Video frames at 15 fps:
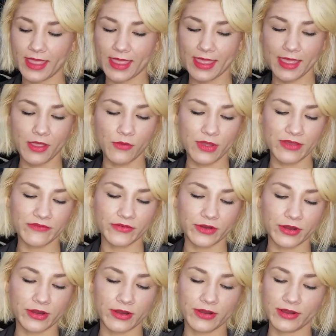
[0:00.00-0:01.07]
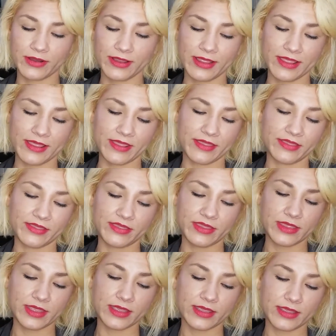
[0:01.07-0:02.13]
However,
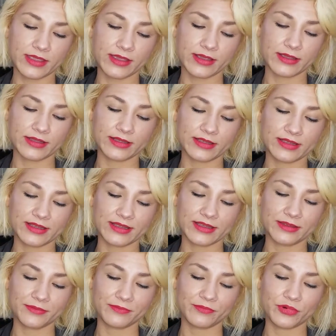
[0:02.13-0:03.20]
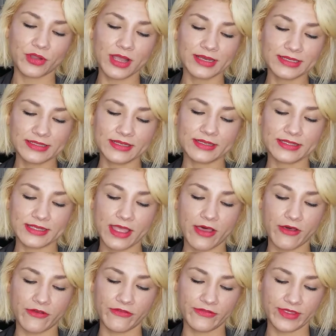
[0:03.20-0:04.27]
the product
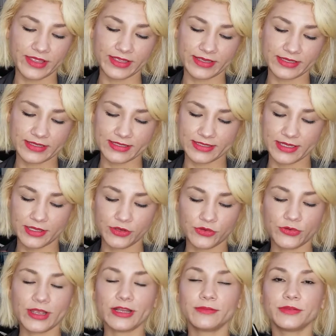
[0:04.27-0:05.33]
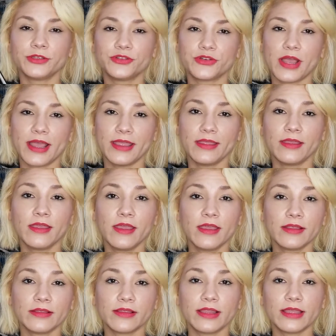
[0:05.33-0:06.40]
itself is incredibly drying.
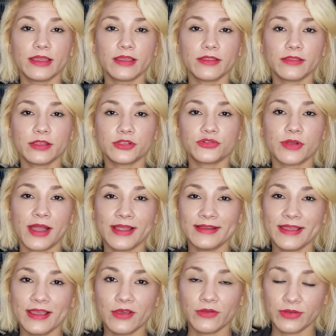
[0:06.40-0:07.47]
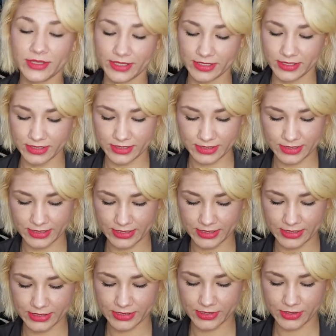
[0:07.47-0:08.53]
Like, the dry down
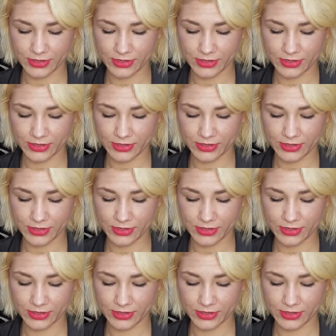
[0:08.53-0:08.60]
is